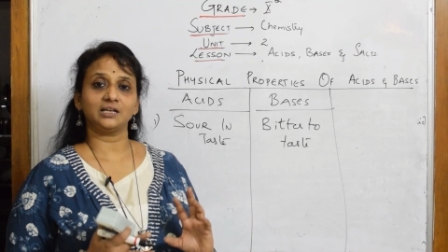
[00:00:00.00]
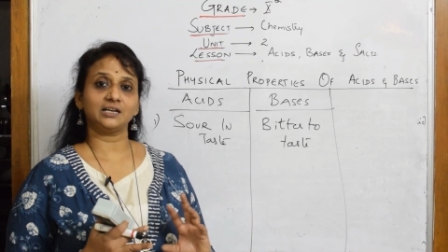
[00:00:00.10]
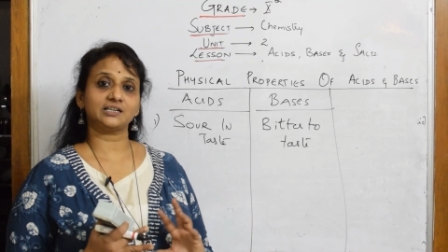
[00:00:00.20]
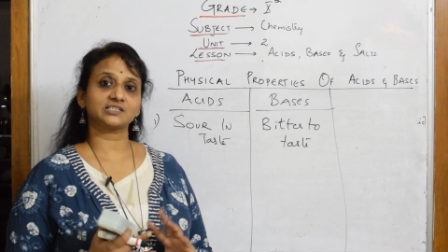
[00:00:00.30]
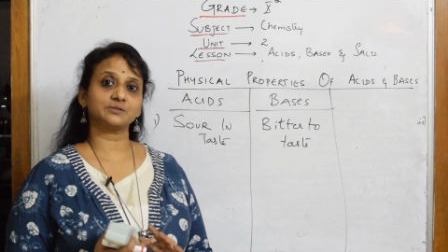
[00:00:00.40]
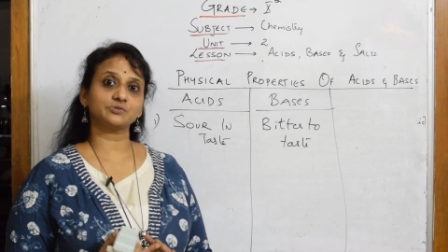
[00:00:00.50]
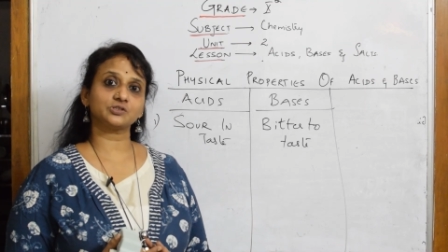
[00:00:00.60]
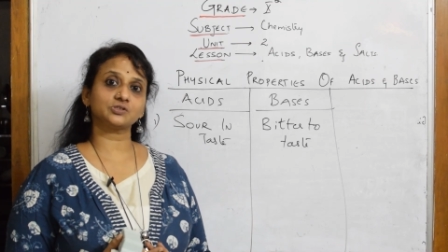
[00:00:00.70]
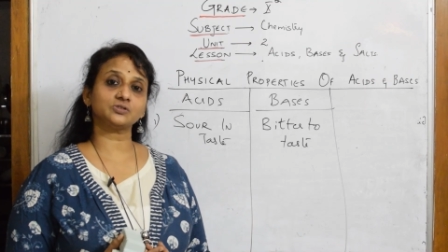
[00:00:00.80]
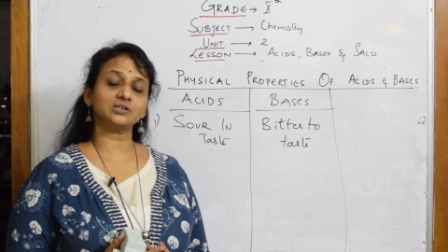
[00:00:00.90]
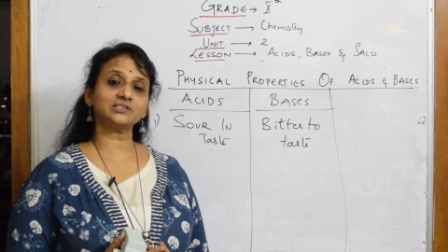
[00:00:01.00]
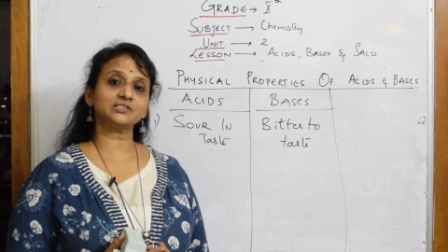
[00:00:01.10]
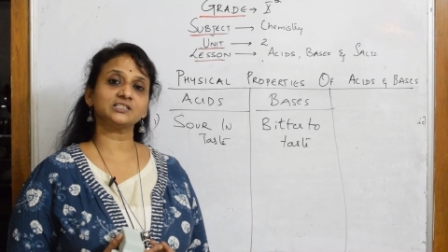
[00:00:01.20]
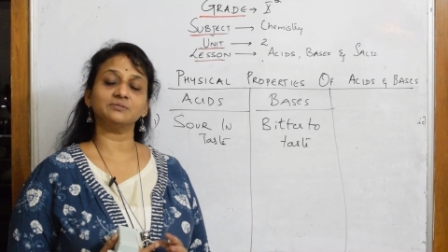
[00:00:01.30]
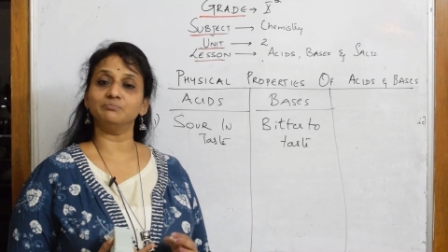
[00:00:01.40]
let us come to the
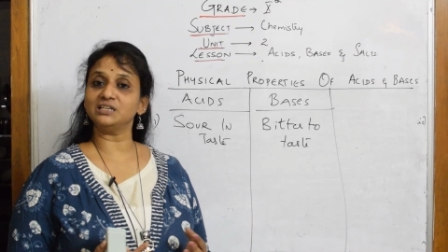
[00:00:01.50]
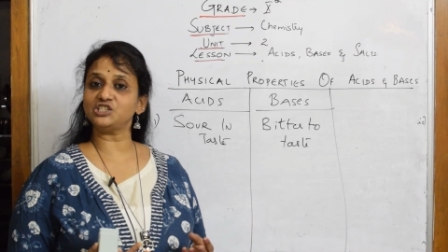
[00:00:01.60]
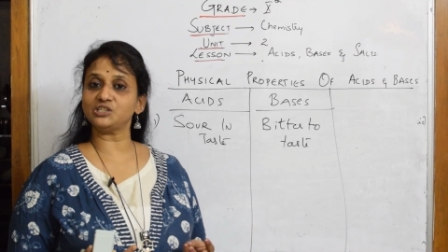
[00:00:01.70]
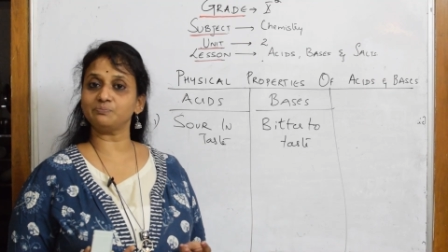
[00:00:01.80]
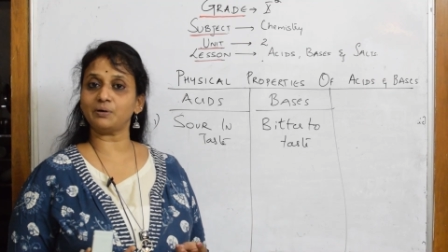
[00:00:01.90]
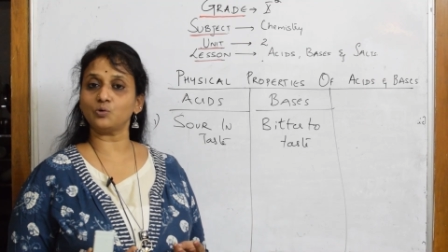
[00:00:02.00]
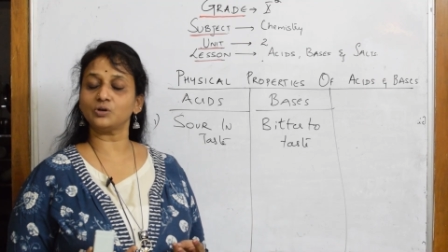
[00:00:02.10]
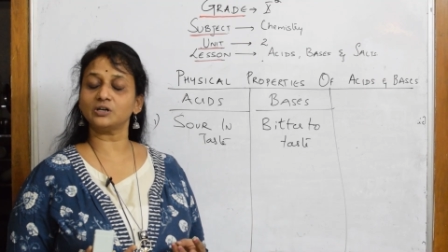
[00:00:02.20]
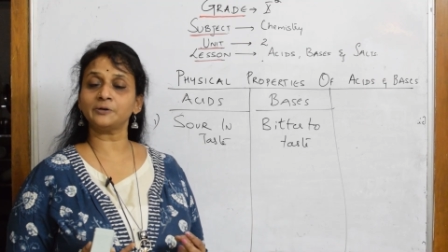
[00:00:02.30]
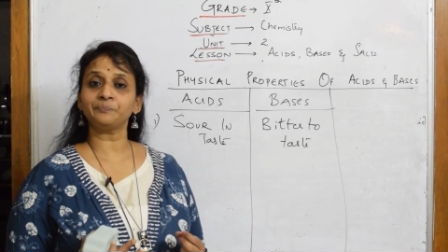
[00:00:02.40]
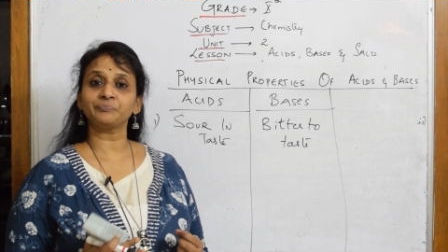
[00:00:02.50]
salts, bleaching powder,